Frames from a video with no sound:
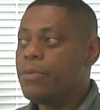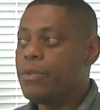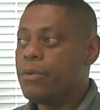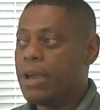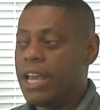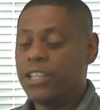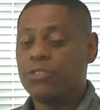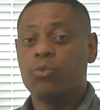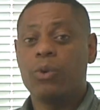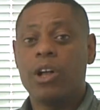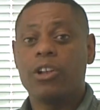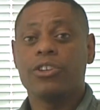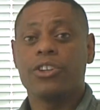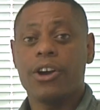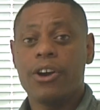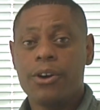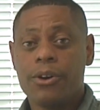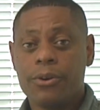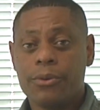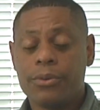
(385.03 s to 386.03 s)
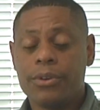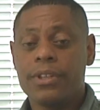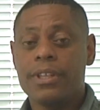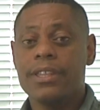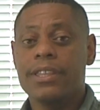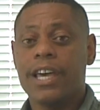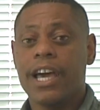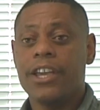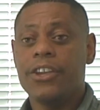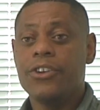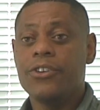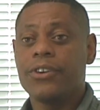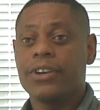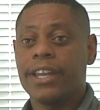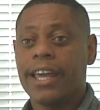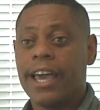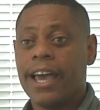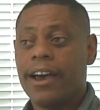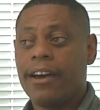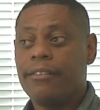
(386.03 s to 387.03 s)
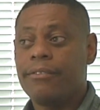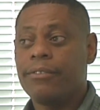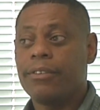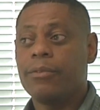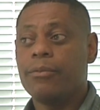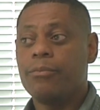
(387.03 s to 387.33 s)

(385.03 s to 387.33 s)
it's well known that you can have